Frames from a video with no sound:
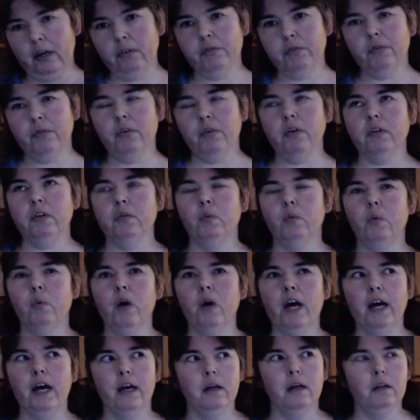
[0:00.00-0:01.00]
thought,
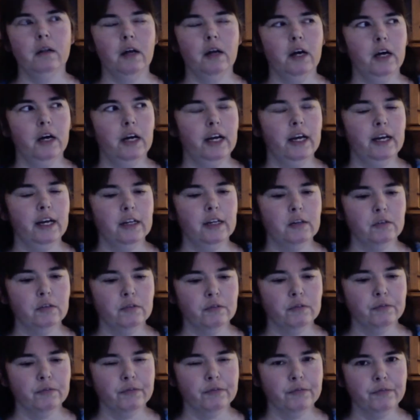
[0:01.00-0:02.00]
well, I had
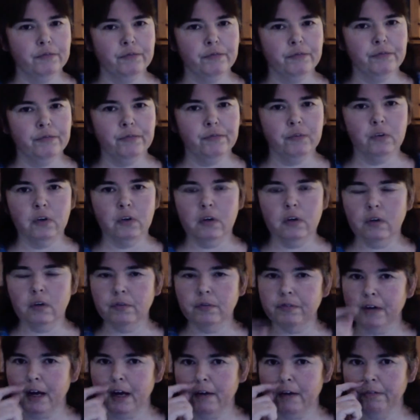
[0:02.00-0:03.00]
4 or
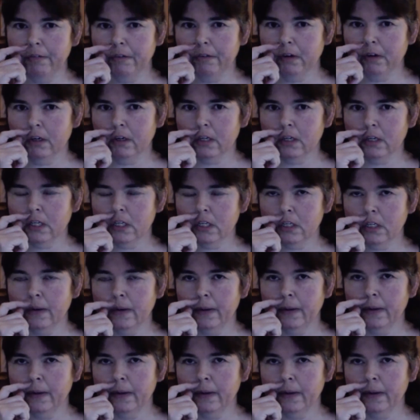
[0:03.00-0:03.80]
5 colors.